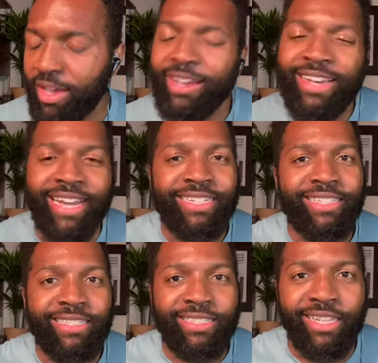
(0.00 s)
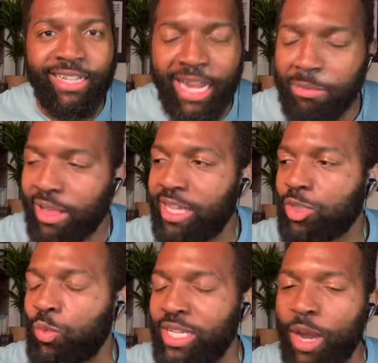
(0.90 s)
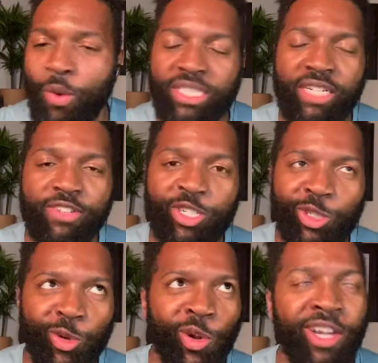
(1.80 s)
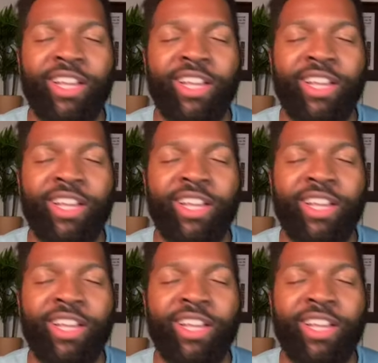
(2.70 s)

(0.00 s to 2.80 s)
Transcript: I didn't see your name last week. I wasn't even sure